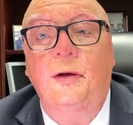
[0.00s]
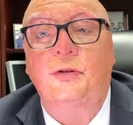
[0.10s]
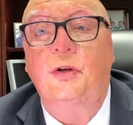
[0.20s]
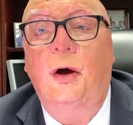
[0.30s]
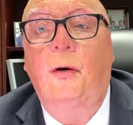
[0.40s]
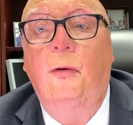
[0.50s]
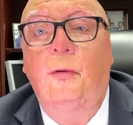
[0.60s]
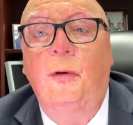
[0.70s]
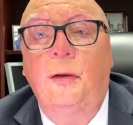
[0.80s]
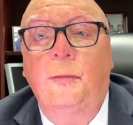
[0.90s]

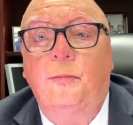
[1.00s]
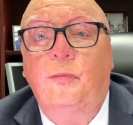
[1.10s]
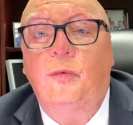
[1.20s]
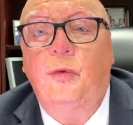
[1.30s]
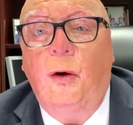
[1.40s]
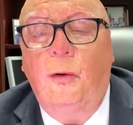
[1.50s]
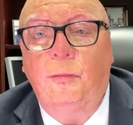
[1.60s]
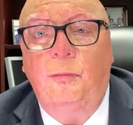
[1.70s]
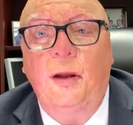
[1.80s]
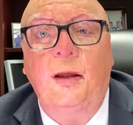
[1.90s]
So
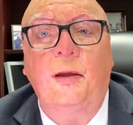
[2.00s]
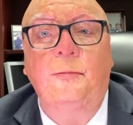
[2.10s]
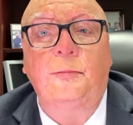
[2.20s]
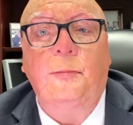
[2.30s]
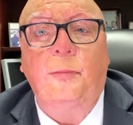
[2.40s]
don't be